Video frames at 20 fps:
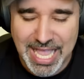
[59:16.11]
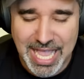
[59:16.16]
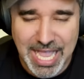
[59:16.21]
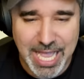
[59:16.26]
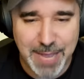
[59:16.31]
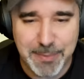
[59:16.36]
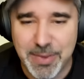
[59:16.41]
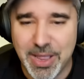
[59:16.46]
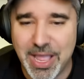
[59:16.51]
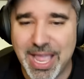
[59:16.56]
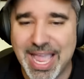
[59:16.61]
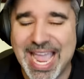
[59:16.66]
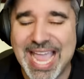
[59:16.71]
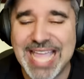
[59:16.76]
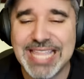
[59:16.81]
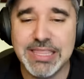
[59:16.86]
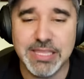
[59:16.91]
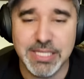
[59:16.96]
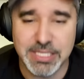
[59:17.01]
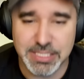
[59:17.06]
I'm
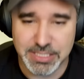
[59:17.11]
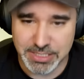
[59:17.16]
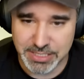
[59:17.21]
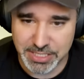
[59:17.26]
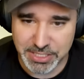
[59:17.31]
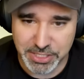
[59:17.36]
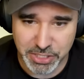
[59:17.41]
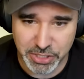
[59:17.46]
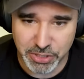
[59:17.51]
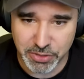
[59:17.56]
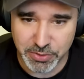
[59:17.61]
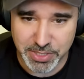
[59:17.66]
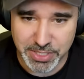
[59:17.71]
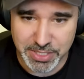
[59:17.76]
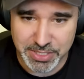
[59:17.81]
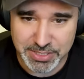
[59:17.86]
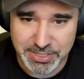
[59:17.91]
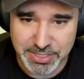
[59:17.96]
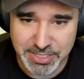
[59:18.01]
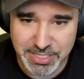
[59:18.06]
endlessly
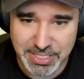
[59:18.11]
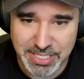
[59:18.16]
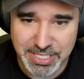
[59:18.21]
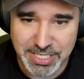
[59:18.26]
curious.